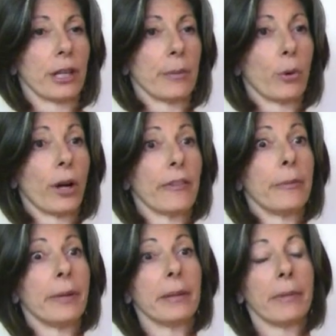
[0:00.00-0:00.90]
anymore.
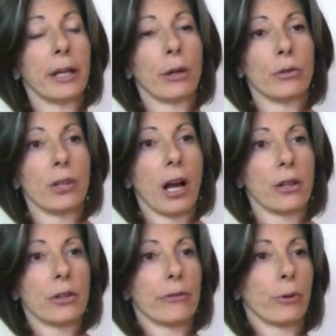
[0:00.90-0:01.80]
I've been my own
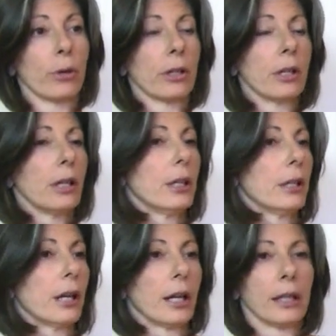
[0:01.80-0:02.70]
doctor for
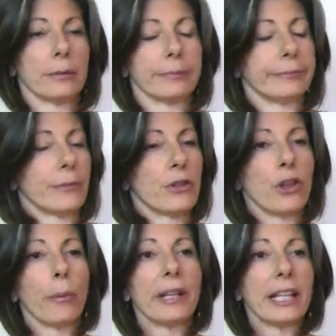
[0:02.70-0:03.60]

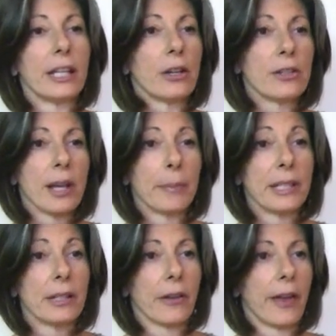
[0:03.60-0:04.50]
so many years up
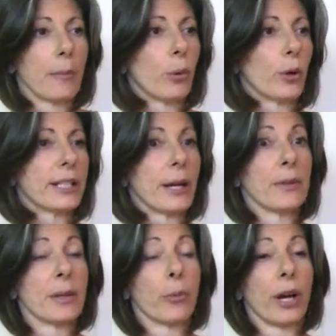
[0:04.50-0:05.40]
until that point. I
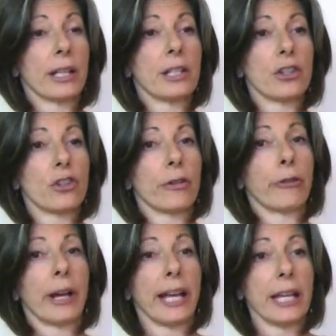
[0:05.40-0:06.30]
was a practitioner
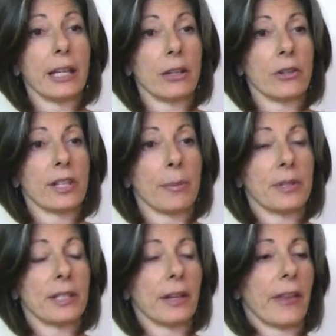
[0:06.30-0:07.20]
for 8 years up
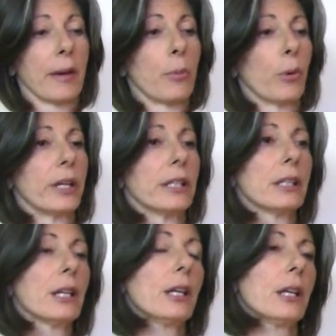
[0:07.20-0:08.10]
until that point.
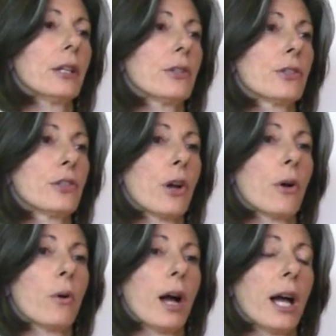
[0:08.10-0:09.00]

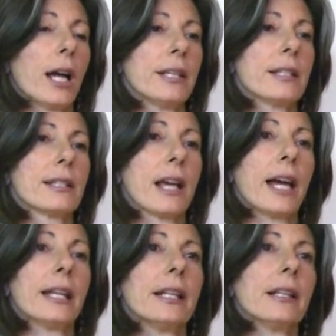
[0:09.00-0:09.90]
So I
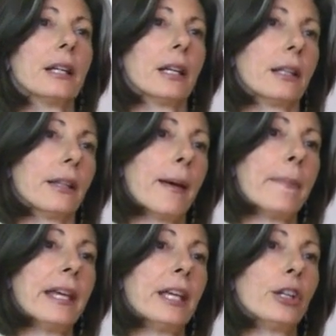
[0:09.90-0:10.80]
decided, let
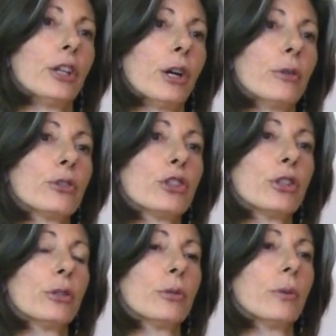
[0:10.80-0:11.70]
me go
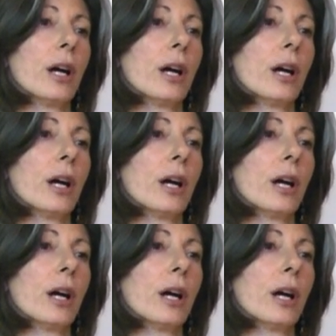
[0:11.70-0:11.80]
to